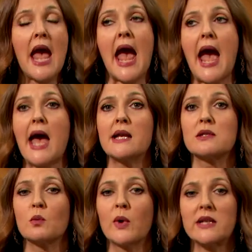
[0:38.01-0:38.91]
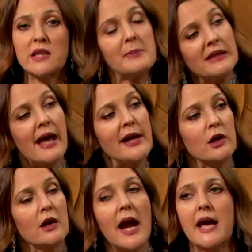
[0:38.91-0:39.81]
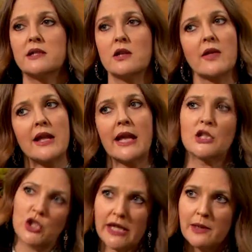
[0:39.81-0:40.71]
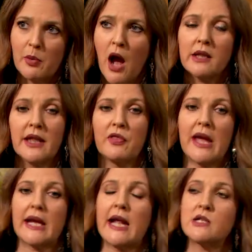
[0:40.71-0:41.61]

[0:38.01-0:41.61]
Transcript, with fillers: And to be lighter, I had to do that like chicken and broccoli thing, and I